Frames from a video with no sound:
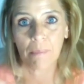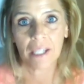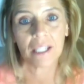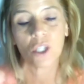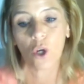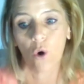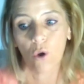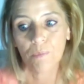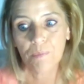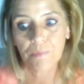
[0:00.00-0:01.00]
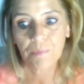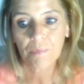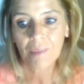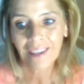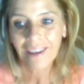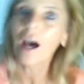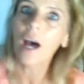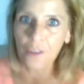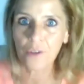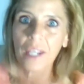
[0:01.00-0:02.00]
biggest goal,
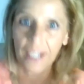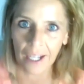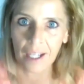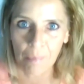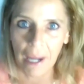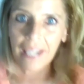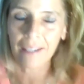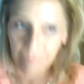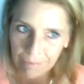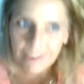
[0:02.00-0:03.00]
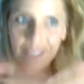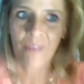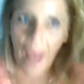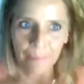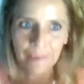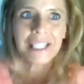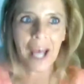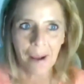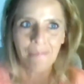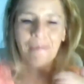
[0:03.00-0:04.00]
other than getting my family
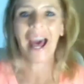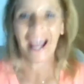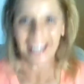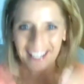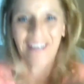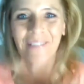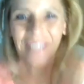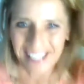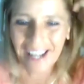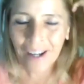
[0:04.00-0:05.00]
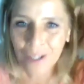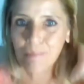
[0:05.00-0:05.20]
time back and everything else.